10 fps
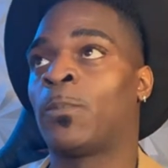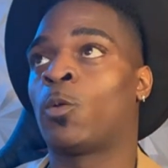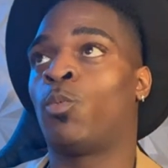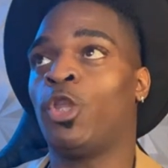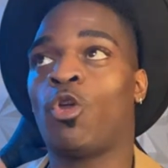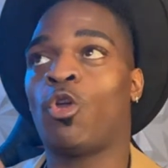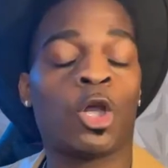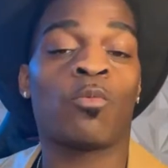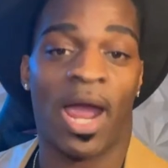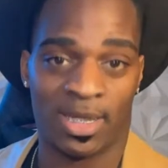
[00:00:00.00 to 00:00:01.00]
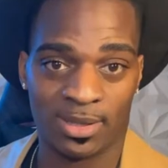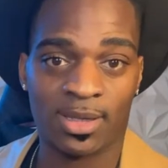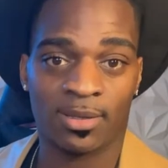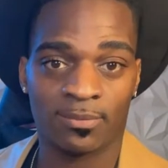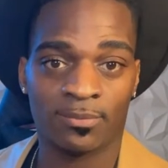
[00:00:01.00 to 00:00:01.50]
when you're
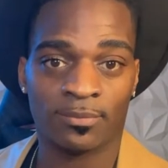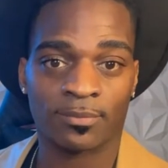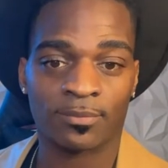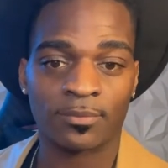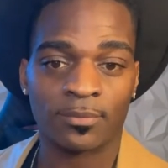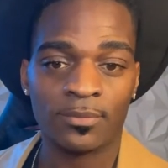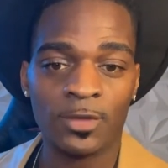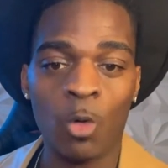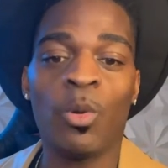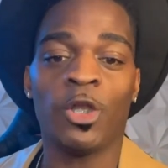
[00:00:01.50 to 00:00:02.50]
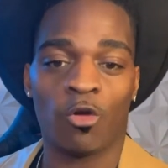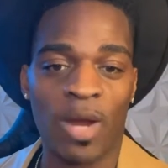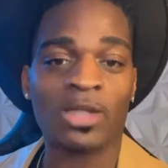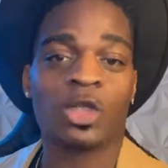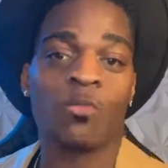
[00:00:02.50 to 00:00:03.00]
right,
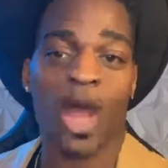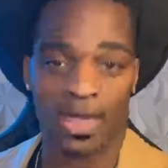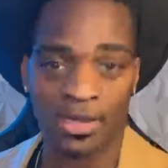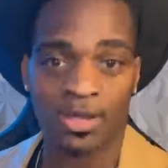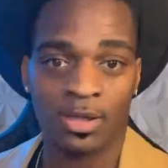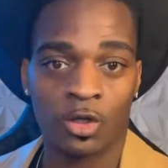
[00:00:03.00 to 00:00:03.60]
you're right.